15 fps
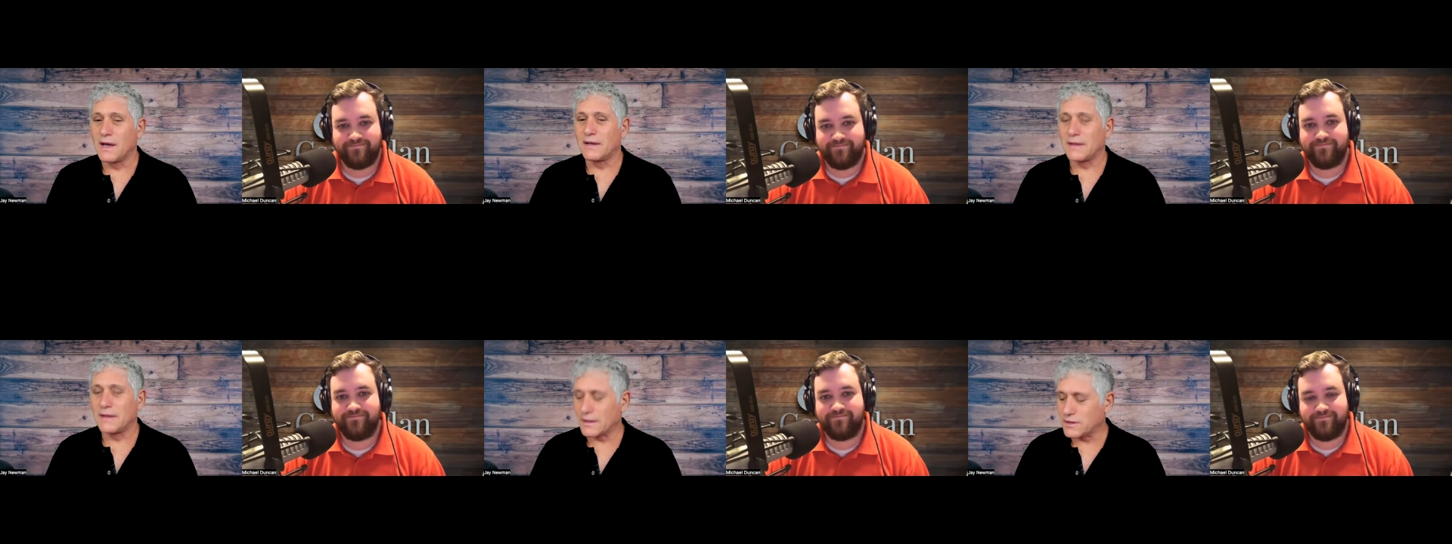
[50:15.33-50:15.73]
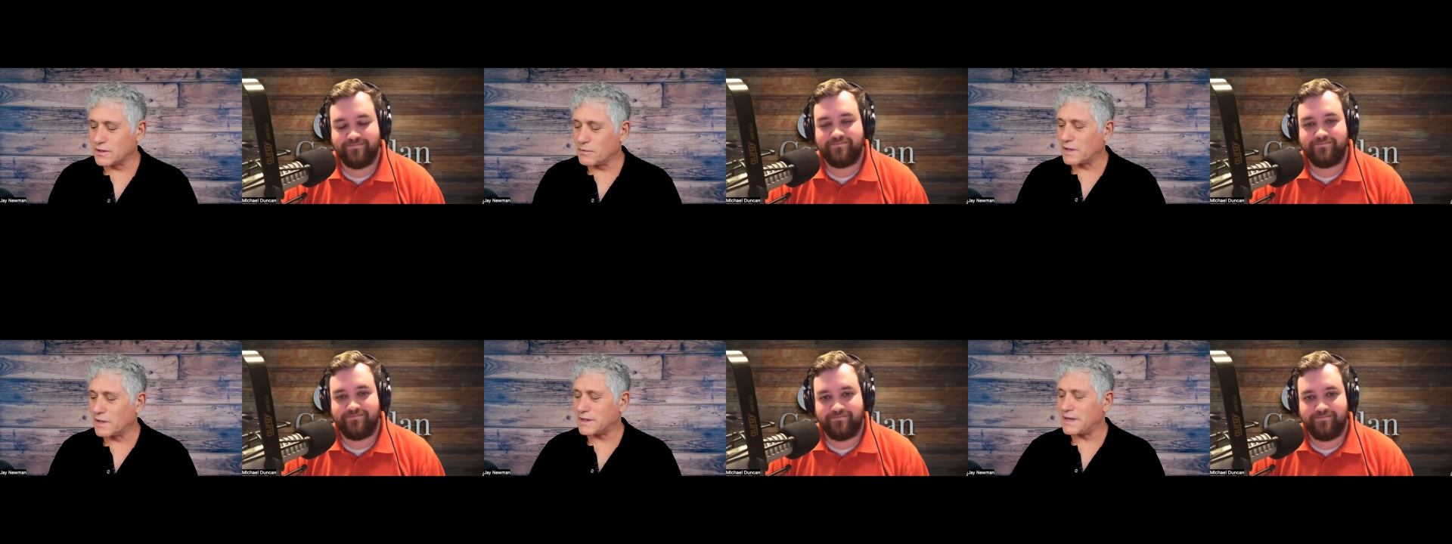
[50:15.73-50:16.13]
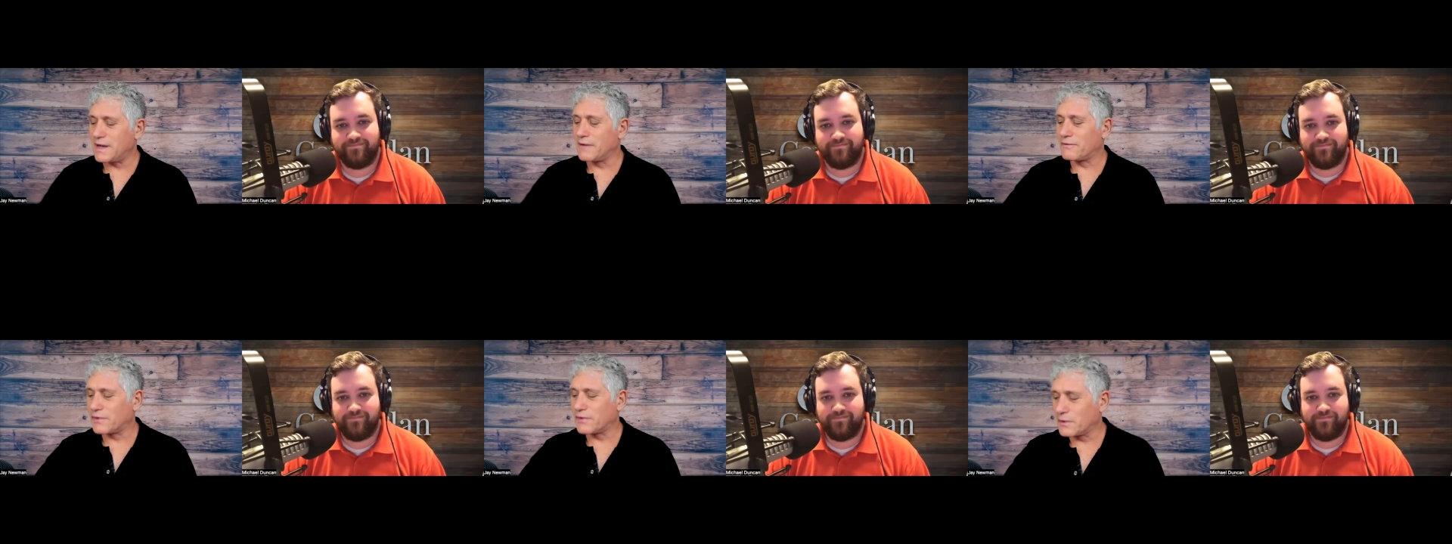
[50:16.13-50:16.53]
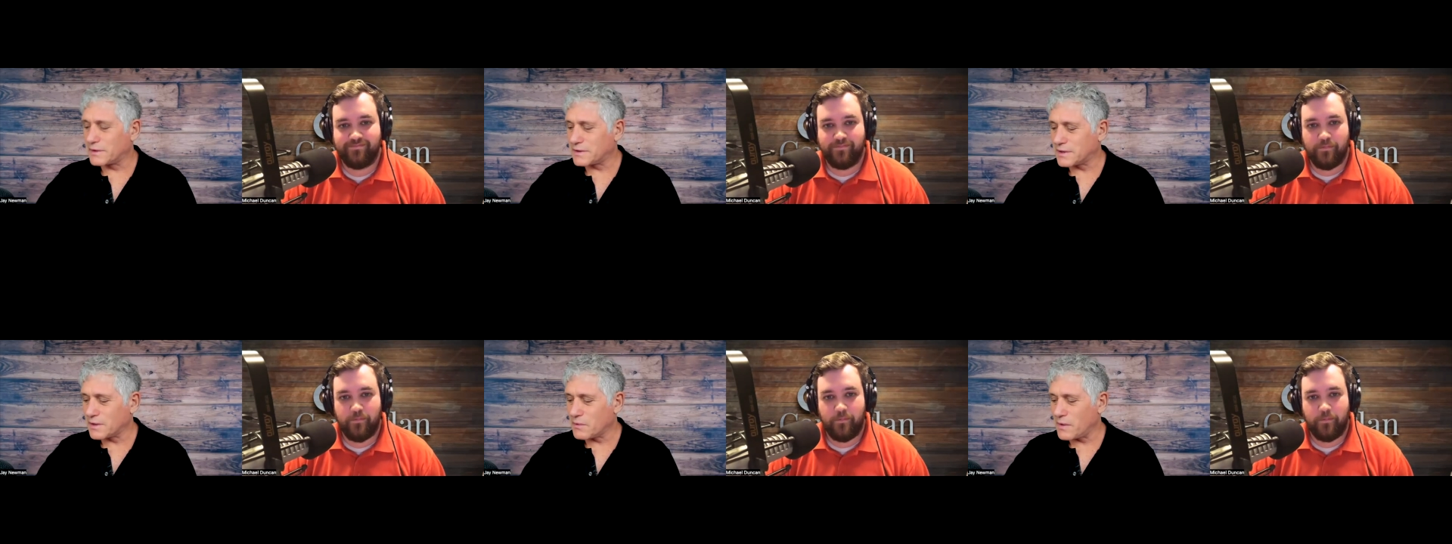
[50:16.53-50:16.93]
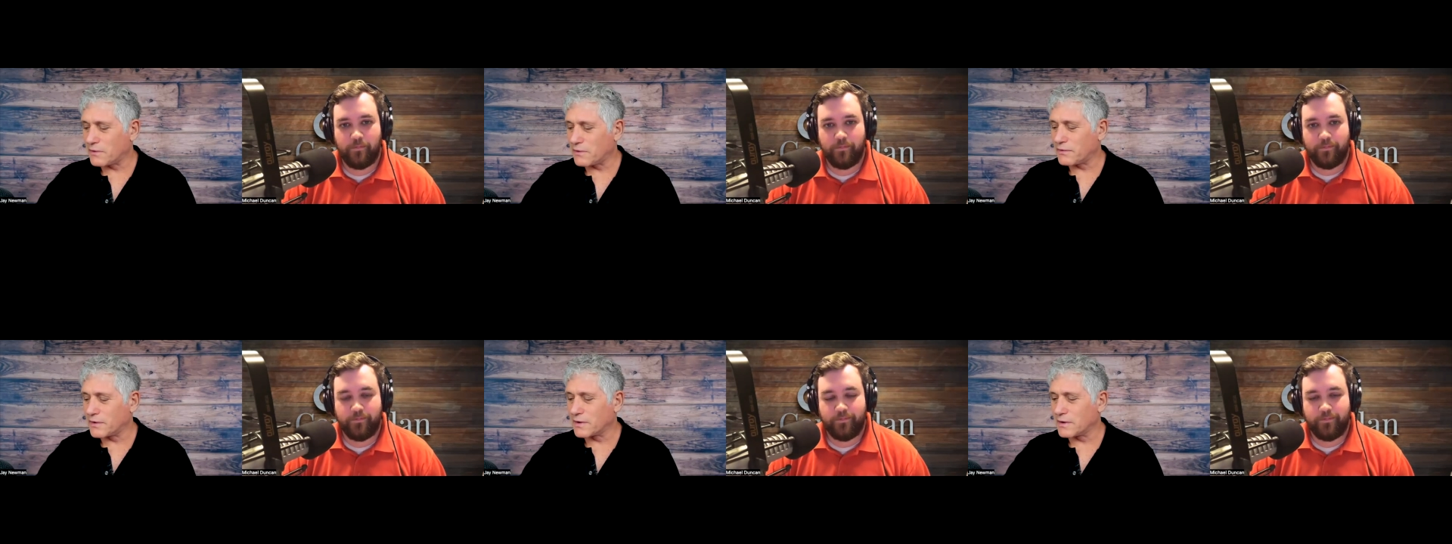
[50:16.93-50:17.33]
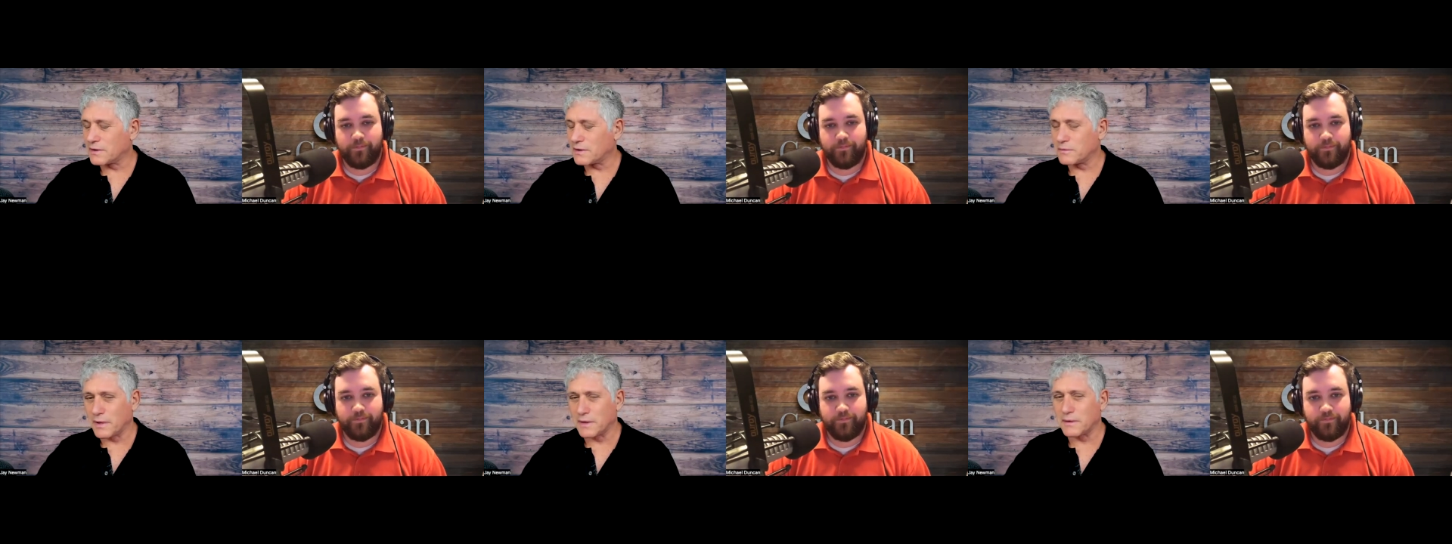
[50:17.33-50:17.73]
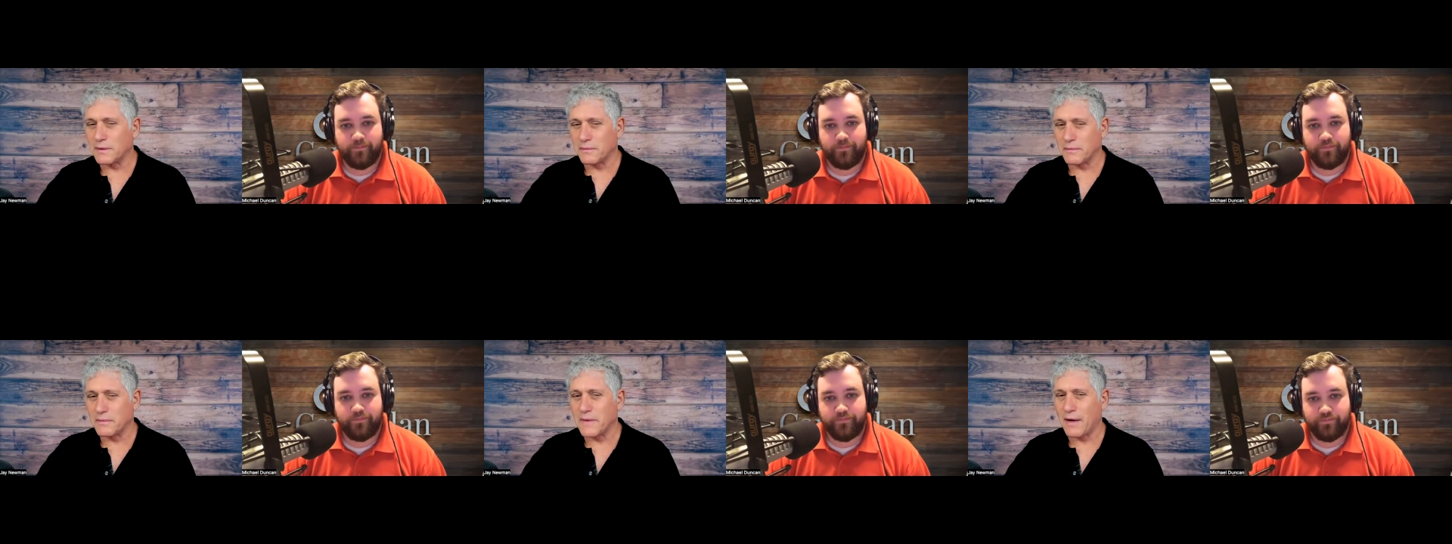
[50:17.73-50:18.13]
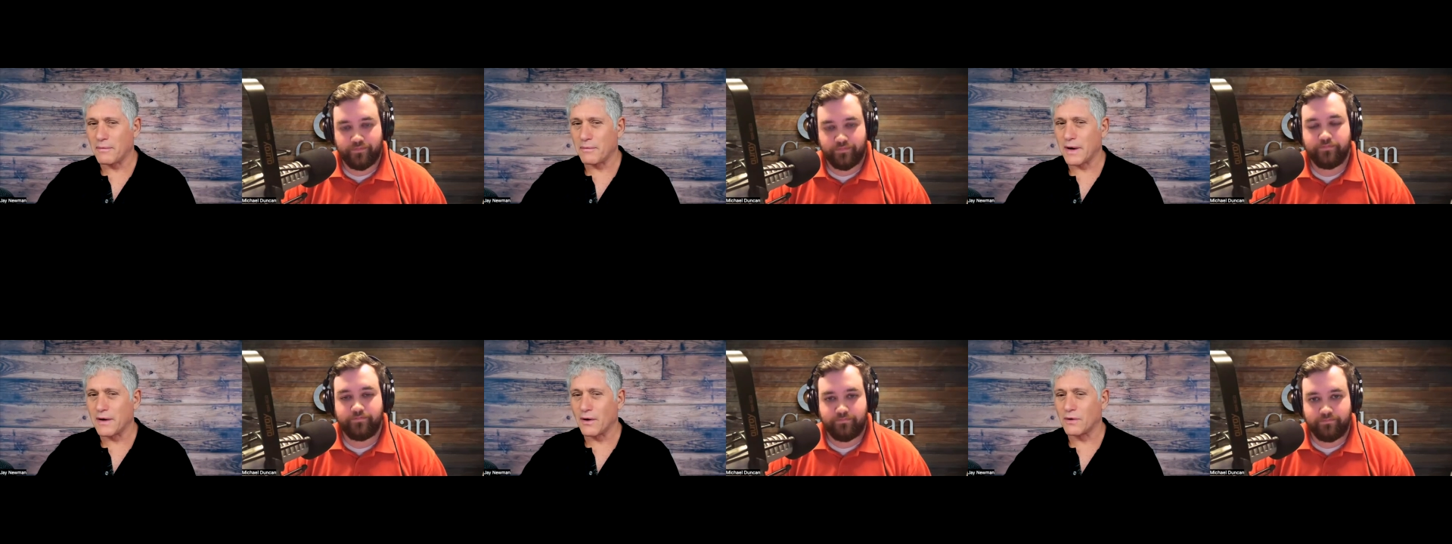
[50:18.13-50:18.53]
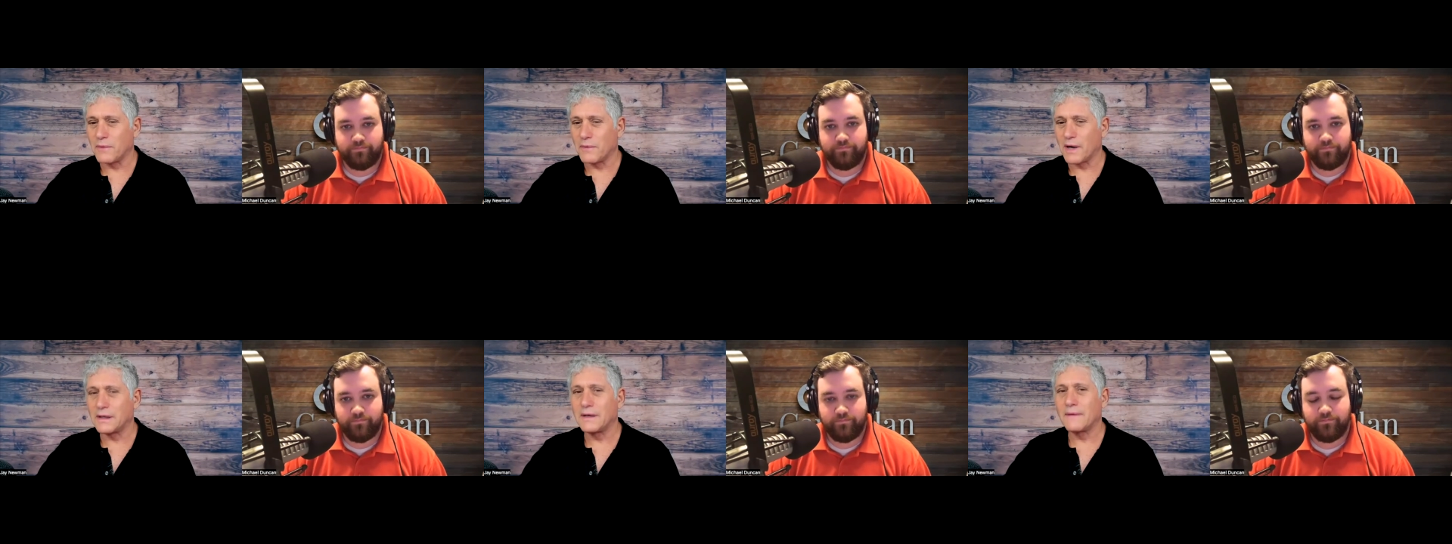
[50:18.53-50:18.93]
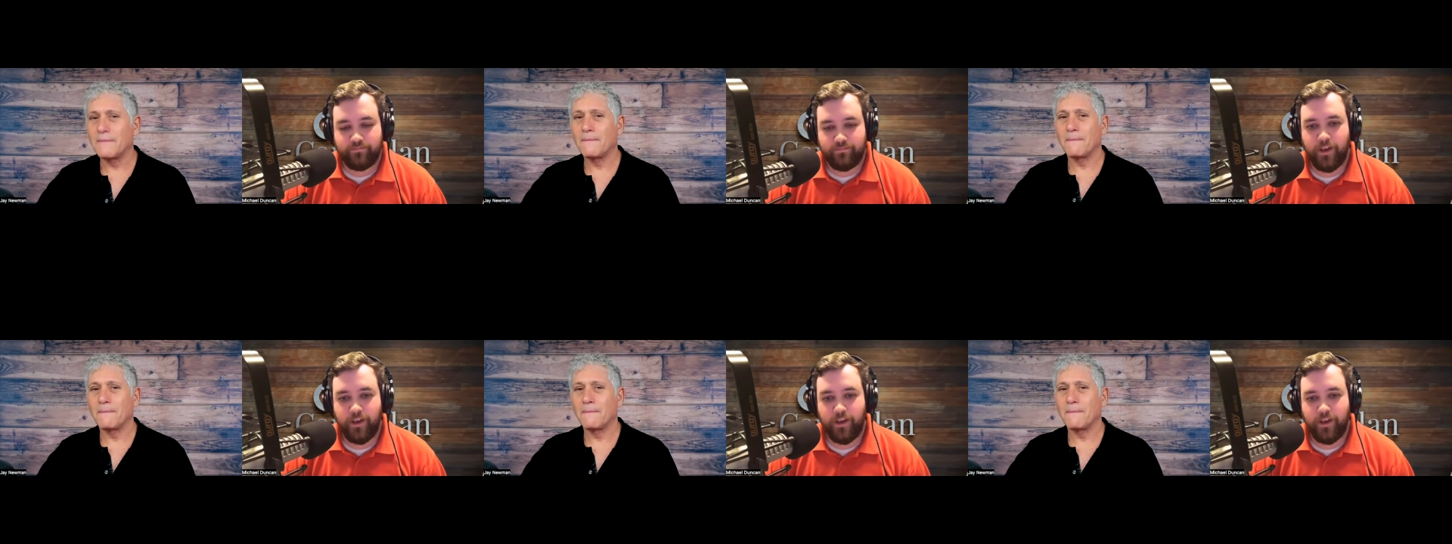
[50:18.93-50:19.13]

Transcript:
Speaker 1: not so much influencing wealth for good, but have my own money?